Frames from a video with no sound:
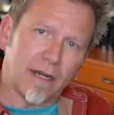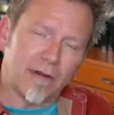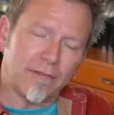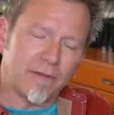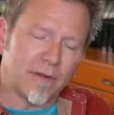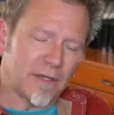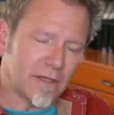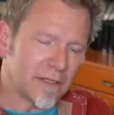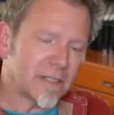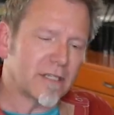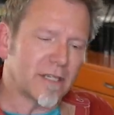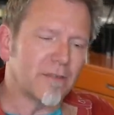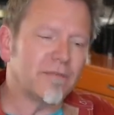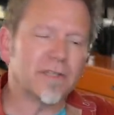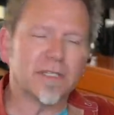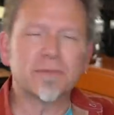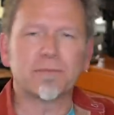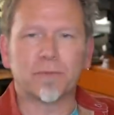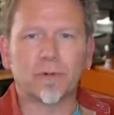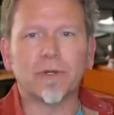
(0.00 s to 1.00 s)
Garfunkel stuff,
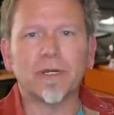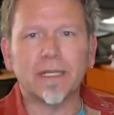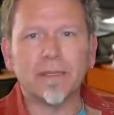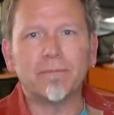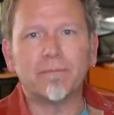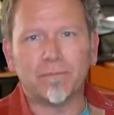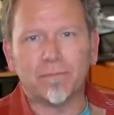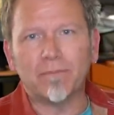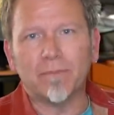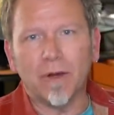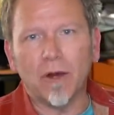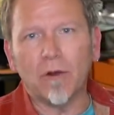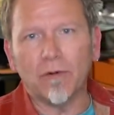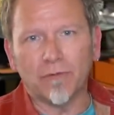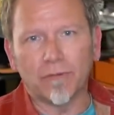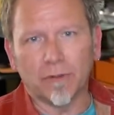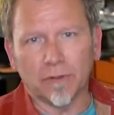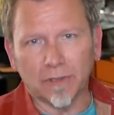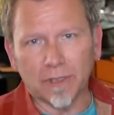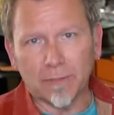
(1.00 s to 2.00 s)
it's pretty
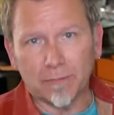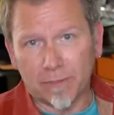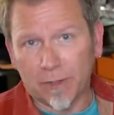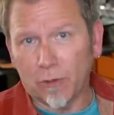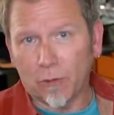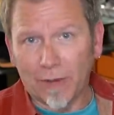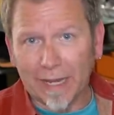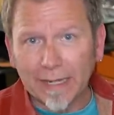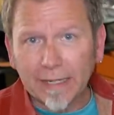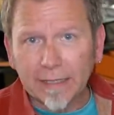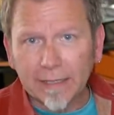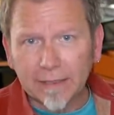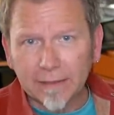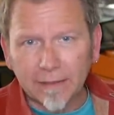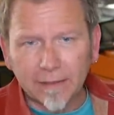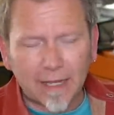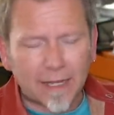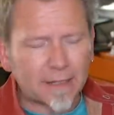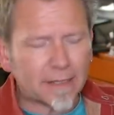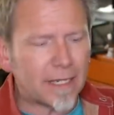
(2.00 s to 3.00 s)
overtly poetic in
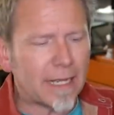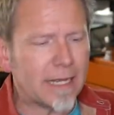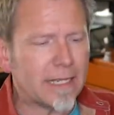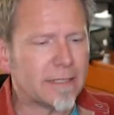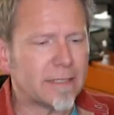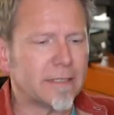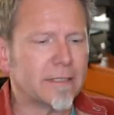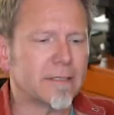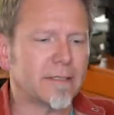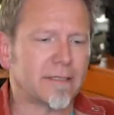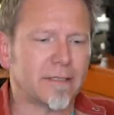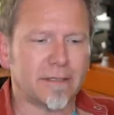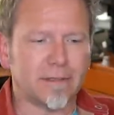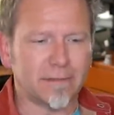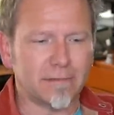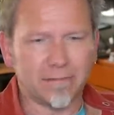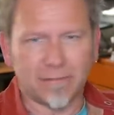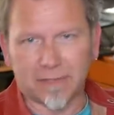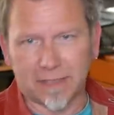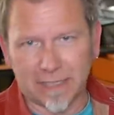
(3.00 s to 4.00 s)
a lot of cases,
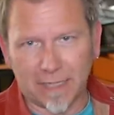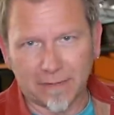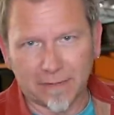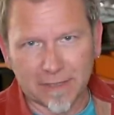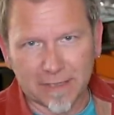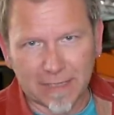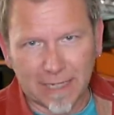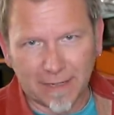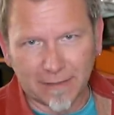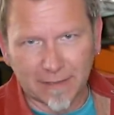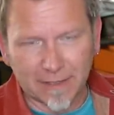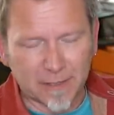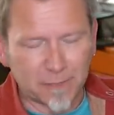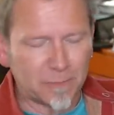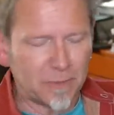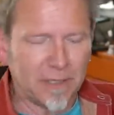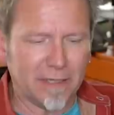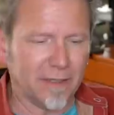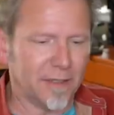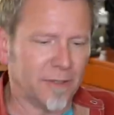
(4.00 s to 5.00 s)
Sound of Silence
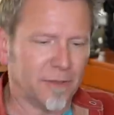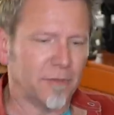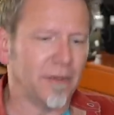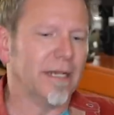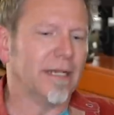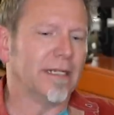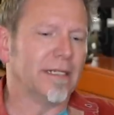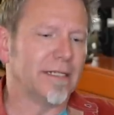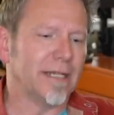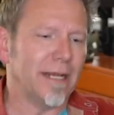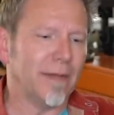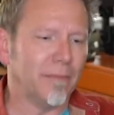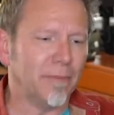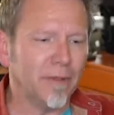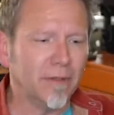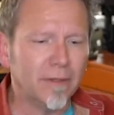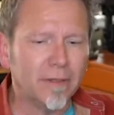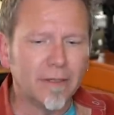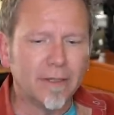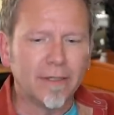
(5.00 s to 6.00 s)
being a great
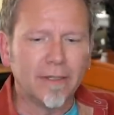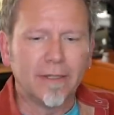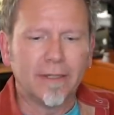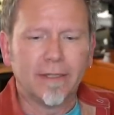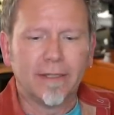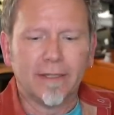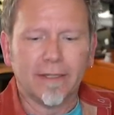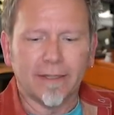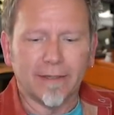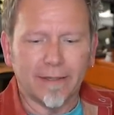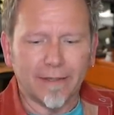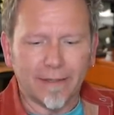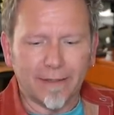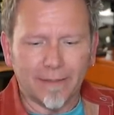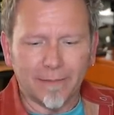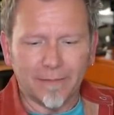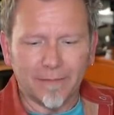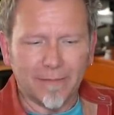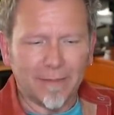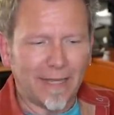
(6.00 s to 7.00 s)
example.
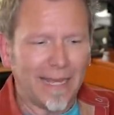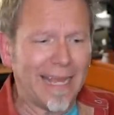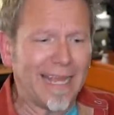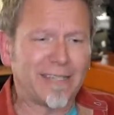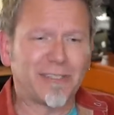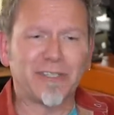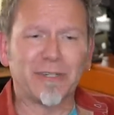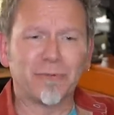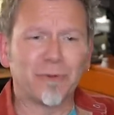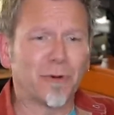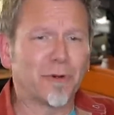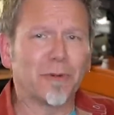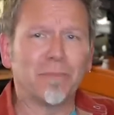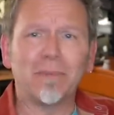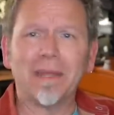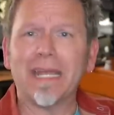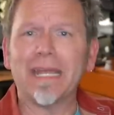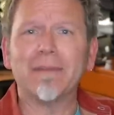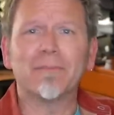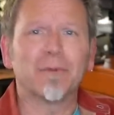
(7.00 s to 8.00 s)
Um, I actually wrote a
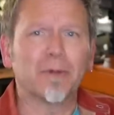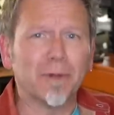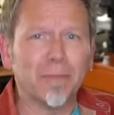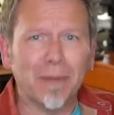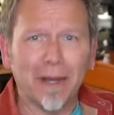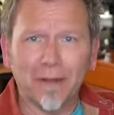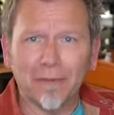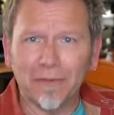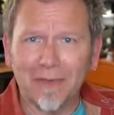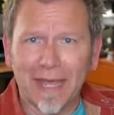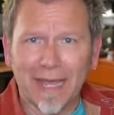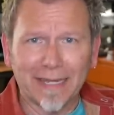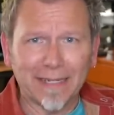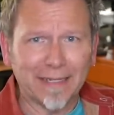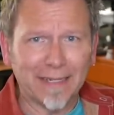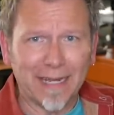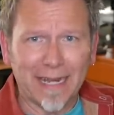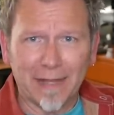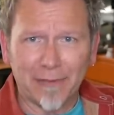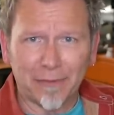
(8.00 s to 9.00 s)
paper about that
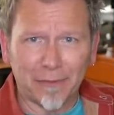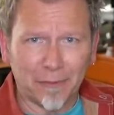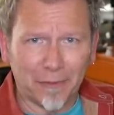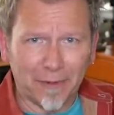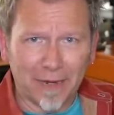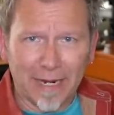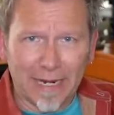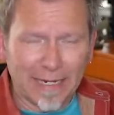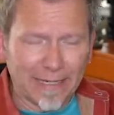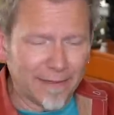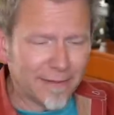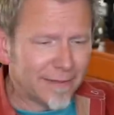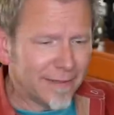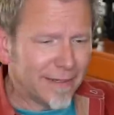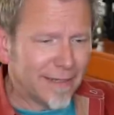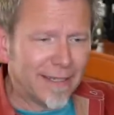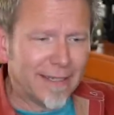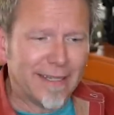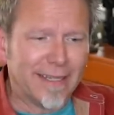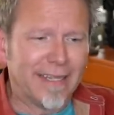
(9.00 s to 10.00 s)
in eighth grade.
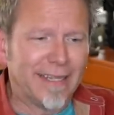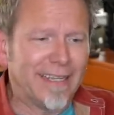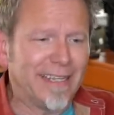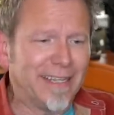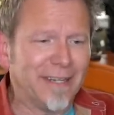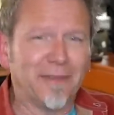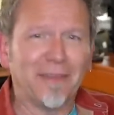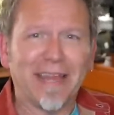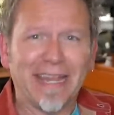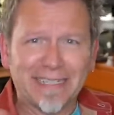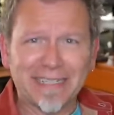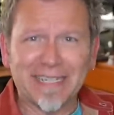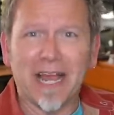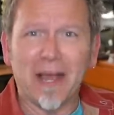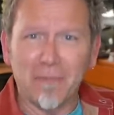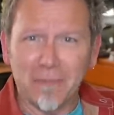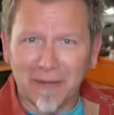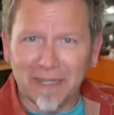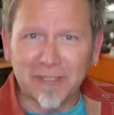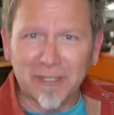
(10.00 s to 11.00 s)
You know, that's
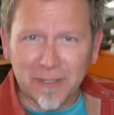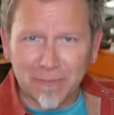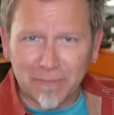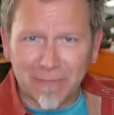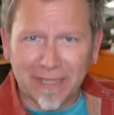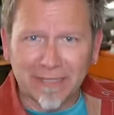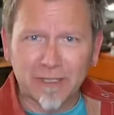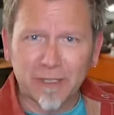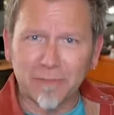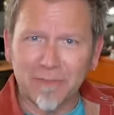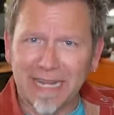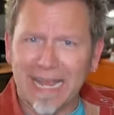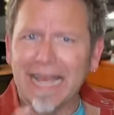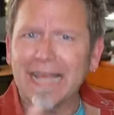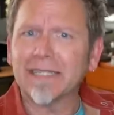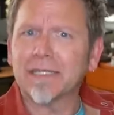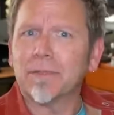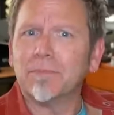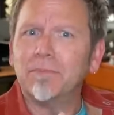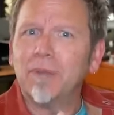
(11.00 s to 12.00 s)
how much it meant to me
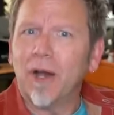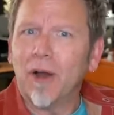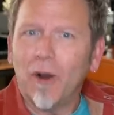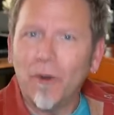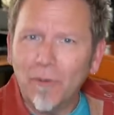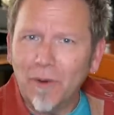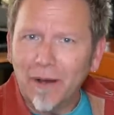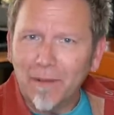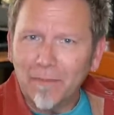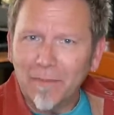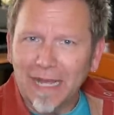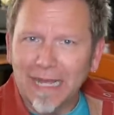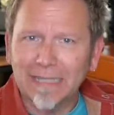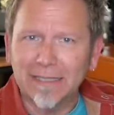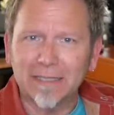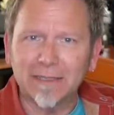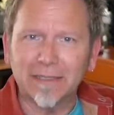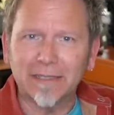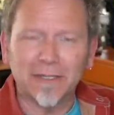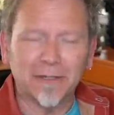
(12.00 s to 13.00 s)
as a poem,
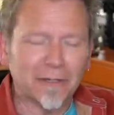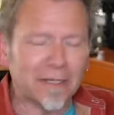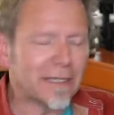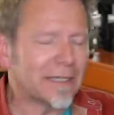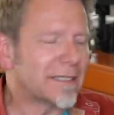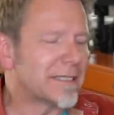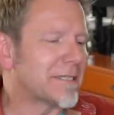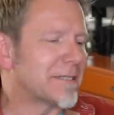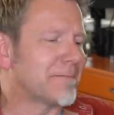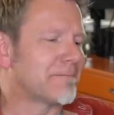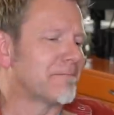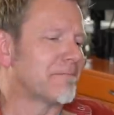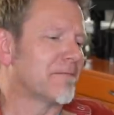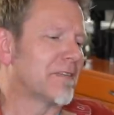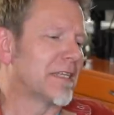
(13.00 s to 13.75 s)
as lyrics.